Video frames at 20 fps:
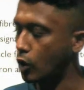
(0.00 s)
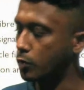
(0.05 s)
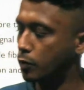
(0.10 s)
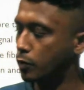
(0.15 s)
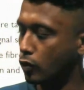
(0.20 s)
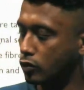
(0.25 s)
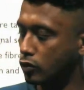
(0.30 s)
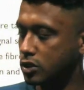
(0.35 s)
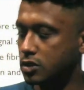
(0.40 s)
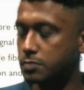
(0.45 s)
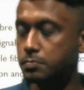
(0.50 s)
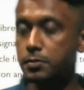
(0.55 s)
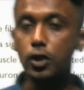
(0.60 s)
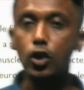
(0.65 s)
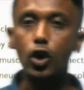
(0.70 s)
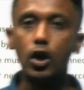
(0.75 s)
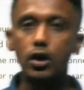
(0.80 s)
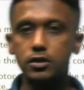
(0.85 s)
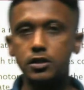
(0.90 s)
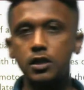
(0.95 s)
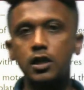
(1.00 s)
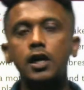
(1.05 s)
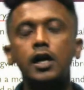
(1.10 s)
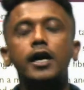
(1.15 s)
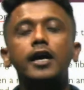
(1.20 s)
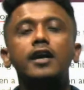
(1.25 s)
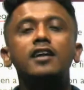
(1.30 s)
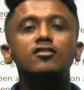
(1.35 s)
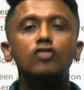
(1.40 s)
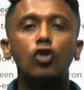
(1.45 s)
process because it
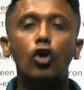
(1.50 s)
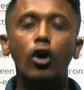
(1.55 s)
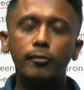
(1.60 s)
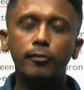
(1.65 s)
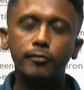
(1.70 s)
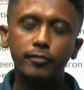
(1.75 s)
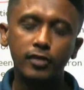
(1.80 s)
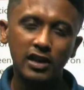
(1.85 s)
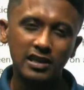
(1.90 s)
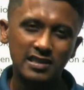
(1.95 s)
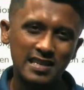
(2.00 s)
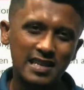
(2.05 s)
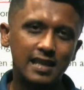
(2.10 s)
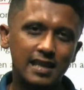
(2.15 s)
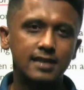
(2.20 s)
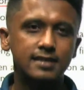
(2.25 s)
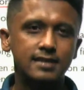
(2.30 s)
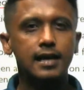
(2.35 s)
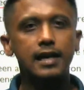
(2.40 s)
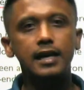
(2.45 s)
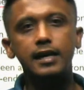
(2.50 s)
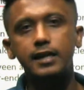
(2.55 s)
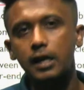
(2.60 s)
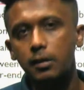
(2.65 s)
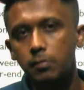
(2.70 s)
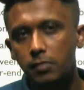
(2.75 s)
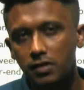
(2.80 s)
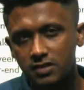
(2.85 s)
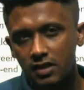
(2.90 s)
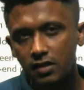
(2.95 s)
is obviously a skeletal
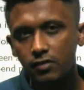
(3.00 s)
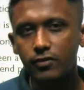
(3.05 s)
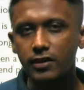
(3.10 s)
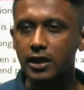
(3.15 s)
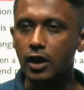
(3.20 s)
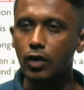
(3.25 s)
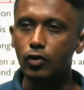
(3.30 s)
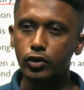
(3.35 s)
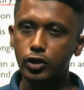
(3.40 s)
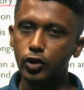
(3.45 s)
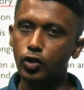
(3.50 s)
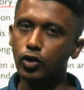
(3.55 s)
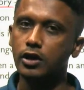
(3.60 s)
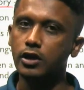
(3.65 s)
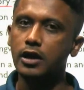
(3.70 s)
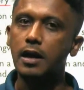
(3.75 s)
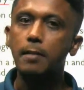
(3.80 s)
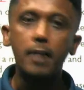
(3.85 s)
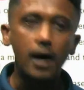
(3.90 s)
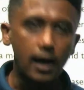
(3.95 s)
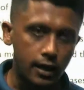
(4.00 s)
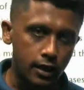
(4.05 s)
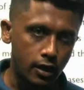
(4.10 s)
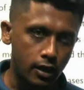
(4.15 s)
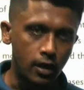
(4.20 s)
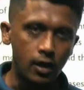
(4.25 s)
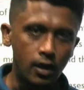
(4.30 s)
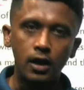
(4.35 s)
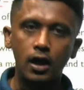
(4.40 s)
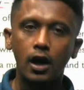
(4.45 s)
muscle. Without your command,
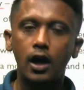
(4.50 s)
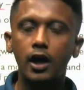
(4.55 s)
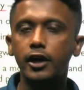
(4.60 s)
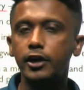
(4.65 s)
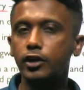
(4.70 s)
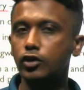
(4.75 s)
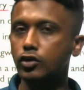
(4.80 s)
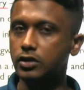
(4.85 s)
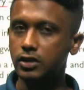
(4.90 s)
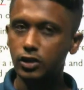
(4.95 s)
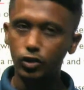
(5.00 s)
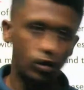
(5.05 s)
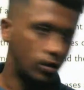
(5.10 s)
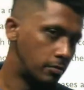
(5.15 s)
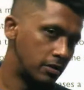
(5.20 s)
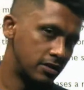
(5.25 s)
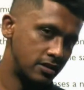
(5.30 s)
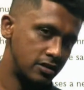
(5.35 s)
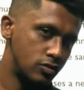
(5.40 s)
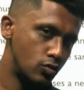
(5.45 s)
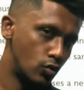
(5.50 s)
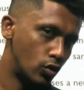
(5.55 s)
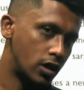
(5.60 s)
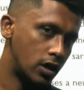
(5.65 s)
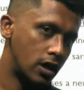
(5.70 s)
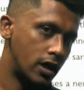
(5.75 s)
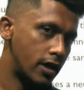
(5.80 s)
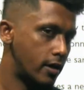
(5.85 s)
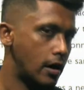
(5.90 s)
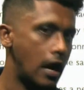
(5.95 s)
your muscles won't
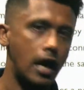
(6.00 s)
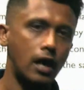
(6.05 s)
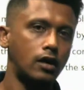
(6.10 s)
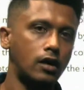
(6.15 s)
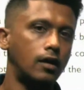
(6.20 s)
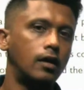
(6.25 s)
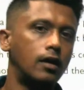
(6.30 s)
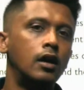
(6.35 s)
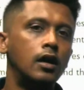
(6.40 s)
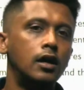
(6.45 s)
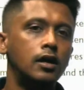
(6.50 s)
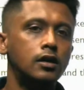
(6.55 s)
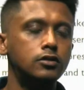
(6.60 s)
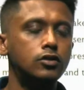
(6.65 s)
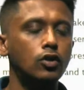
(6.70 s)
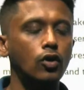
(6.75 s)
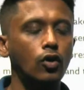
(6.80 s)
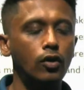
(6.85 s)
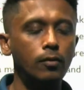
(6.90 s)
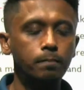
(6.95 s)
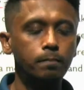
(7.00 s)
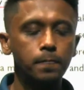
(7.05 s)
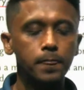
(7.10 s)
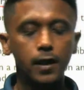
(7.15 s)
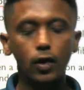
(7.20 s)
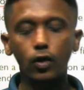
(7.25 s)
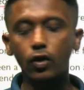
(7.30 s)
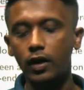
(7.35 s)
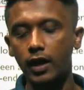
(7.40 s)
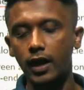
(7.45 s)
contract. So you
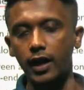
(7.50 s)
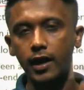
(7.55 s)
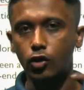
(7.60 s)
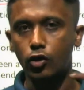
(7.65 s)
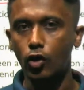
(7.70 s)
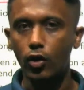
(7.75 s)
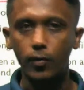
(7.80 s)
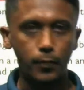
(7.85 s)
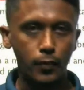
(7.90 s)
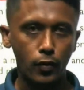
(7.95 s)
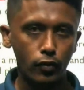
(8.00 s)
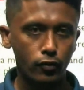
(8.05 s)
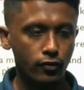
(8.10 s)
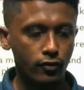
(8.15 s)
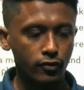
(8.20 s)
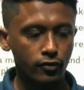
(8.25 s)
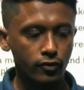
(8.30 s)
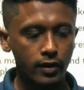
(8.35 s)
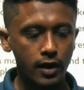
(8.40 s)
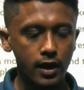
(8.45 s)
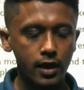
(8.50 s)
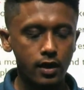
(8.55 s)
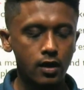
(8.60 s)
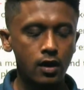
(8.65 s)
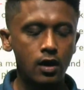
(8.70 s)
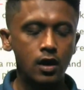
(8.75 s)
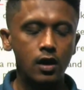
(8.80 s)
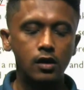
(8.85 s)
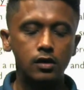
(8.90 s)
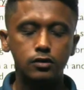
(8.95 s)
create a thought process, right?
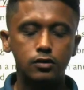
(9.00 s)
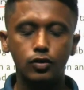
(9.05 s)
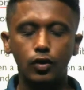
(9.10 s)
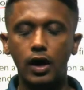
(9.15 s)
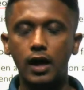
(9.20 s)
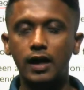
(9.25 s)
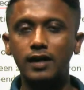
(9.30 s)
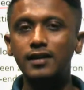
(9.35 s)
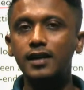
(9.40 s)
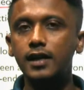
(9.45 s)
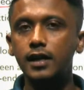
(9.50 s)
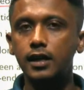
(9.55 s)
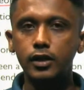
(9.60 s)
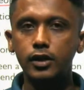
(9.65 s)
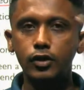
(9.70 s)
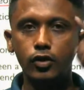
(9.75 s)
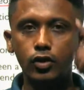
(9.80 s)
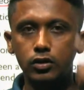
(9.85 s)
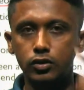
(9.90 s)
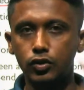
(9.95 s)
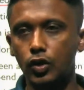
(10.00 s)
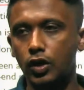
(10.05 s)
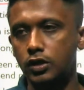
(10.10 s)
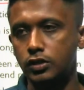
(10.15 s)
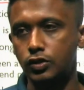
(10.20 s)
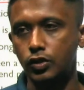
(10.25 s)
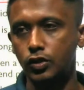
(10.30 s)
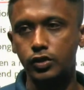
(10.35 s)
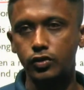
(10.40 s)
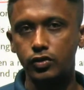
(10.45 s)
So and then your thoughts
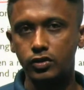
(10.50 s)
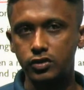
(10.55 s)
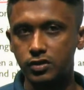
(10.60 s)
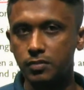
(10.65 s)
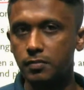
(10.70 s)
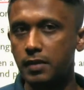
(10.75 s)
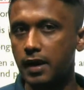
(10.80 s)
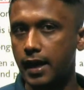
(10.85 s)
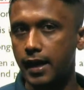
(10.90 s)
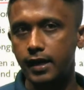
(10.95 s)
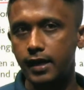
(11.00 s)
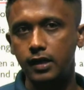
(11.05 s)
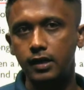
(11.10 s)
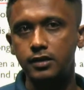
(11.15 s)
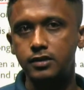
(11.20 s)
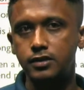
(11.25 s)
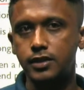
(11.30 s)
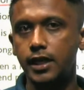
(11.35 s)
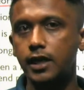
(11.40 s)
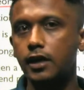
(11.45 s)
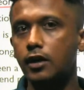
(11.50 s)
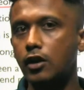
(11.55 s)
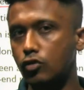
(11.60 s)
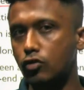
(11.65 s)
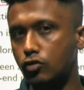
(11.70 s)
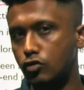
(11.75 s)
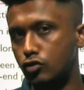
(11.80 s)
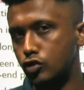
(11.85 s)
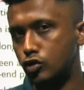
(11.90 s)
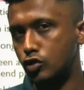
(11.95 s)
or your stimuli is taken out
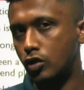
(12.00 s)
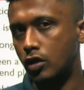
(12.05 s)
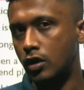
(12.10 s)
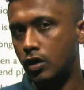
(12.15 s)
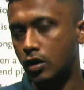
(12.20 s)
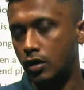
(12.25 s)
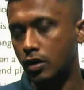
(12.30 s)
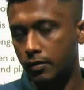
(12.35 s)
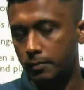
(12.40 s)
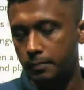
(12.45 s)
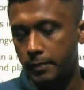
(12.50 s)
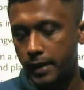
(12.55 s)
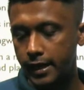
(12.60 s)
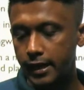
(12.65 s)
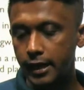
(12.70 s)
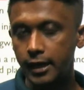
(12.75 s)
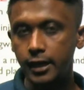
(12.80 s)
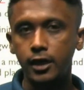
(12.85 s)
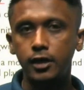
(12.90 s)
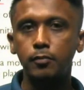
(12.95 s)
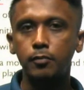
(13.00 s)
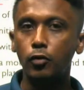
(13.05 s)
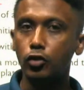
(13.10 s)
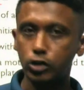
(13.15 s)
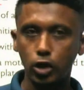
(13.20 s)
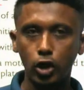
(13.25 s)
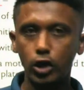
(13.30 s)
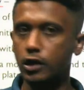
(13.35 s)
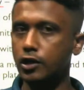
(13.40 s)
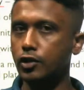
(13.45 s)
by a
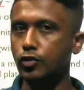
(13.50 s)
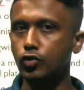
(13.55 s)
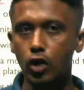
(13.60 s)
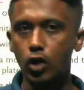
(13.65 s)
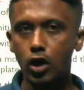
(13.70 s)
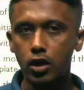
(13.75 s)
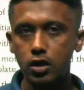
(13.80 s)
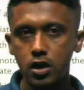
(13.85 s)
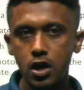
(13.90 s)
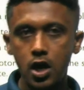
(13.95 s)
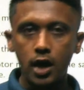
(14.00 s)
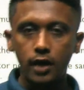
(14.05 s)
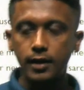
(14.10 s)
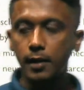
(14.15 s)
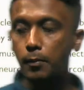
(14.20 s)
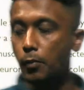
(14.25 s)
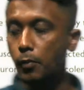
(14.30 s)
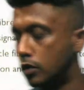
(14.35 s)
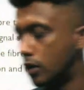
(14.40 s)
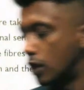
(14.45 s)
motor neuron. The motor